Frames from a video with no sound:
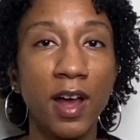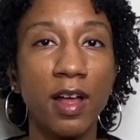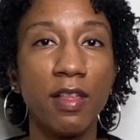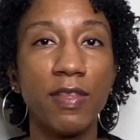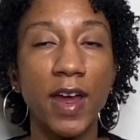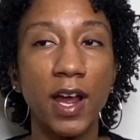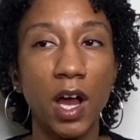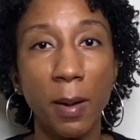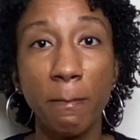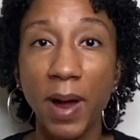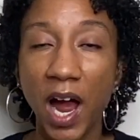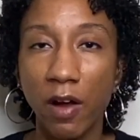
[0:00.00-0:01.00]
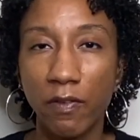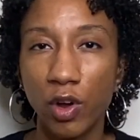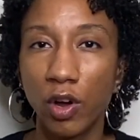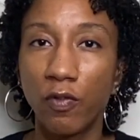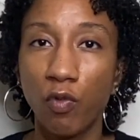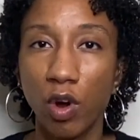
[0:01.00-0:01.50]
they come back for
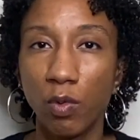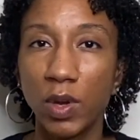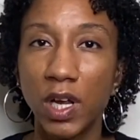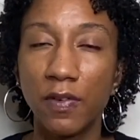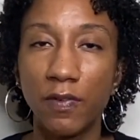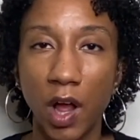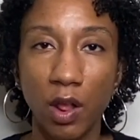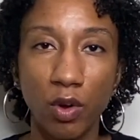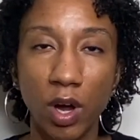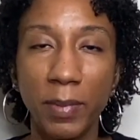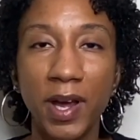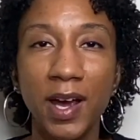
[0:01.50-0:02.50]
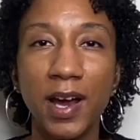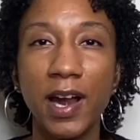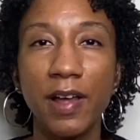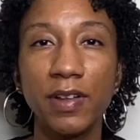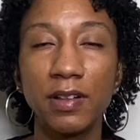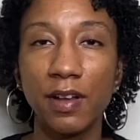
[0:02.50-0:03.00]
a 4-week follow-up. And I
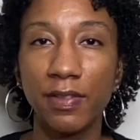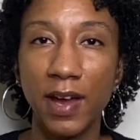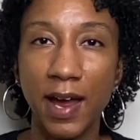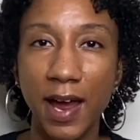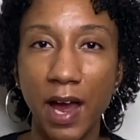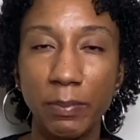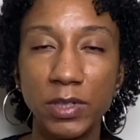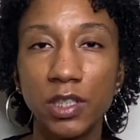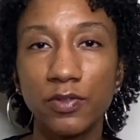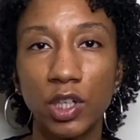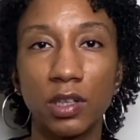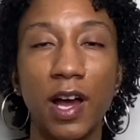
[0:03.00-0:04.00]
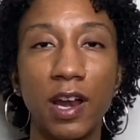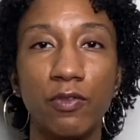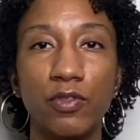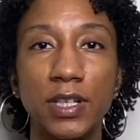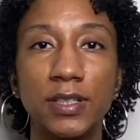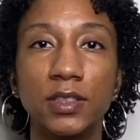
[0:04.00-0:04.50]
think that that happens for a lot of
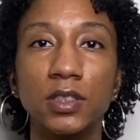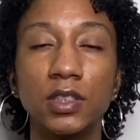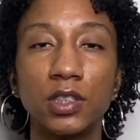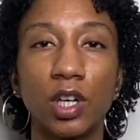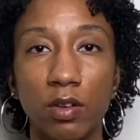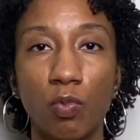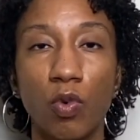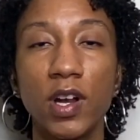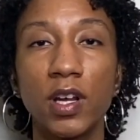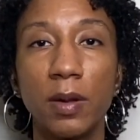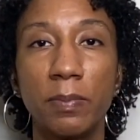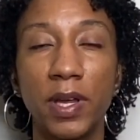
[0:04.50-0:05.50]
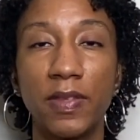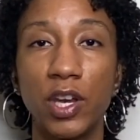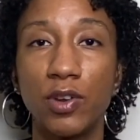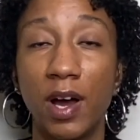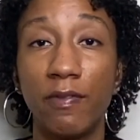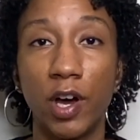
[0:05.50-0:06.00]
reasons. So one could be that
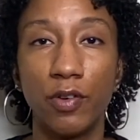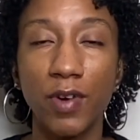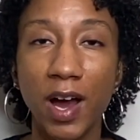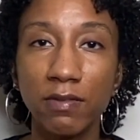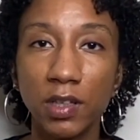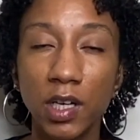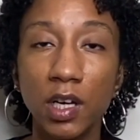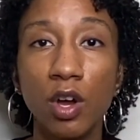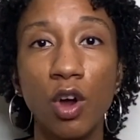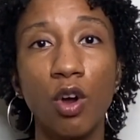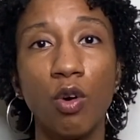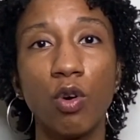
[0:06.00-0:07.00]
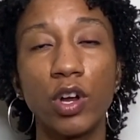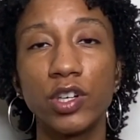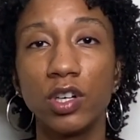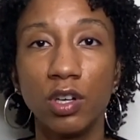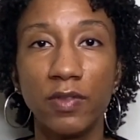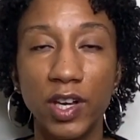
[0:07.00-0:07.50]
you have unraveling, or
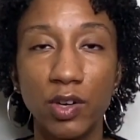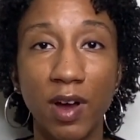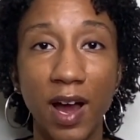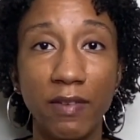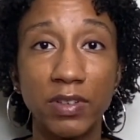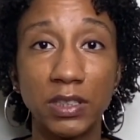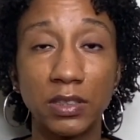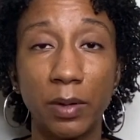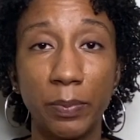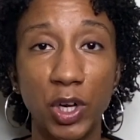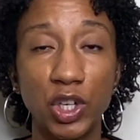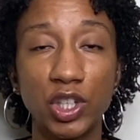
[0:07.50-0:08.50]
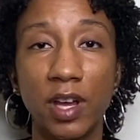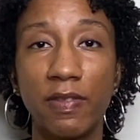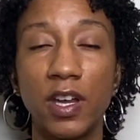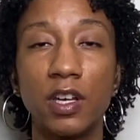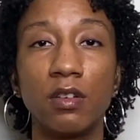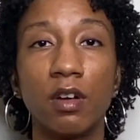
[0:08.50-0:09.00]
2, that you have slippage, and
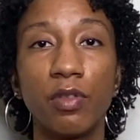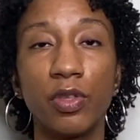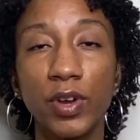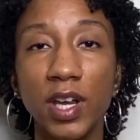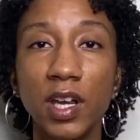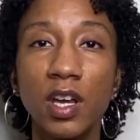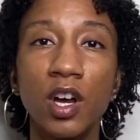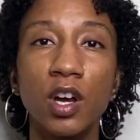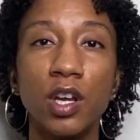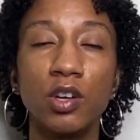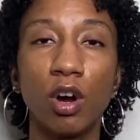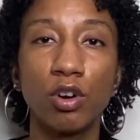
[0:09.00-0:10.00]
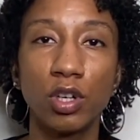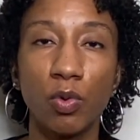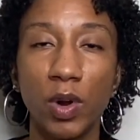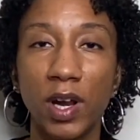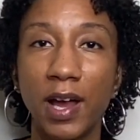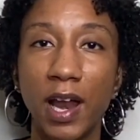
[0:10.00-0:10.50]
then 3, you also
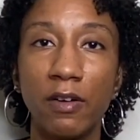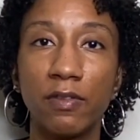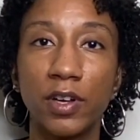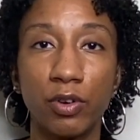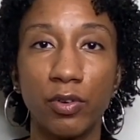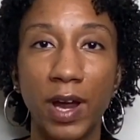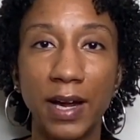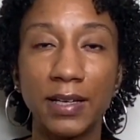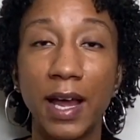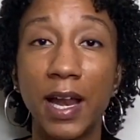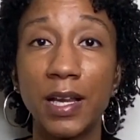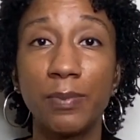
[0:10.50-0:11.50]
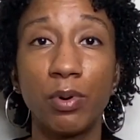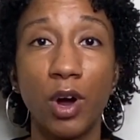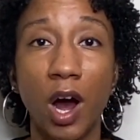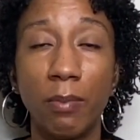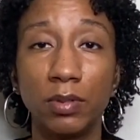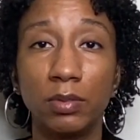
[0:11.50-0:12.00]
want to kind of correct any
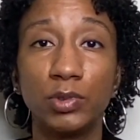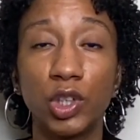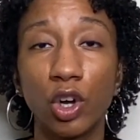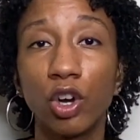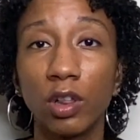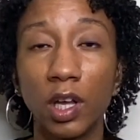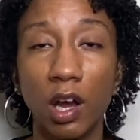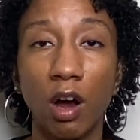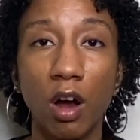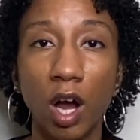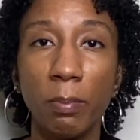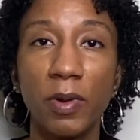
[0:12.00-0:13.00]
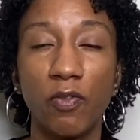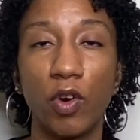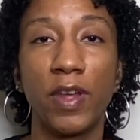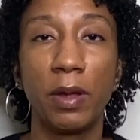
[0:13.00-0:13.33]
problems early on before they